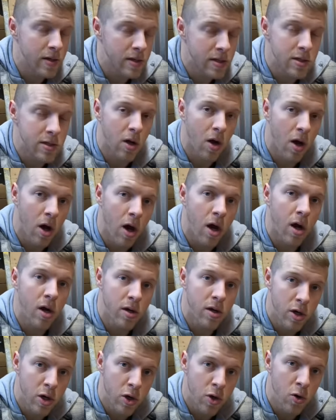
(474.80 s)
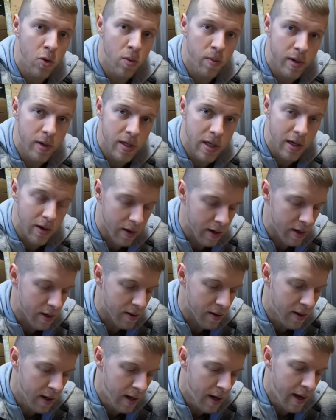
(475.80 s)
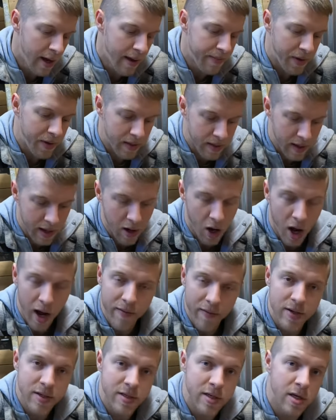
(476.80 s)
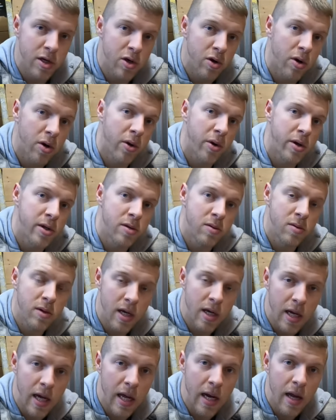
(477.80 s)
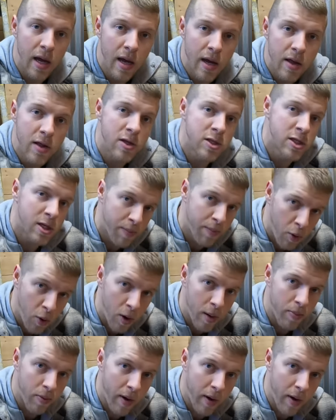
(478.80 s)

this is all new material. And then obviously you're going to need the support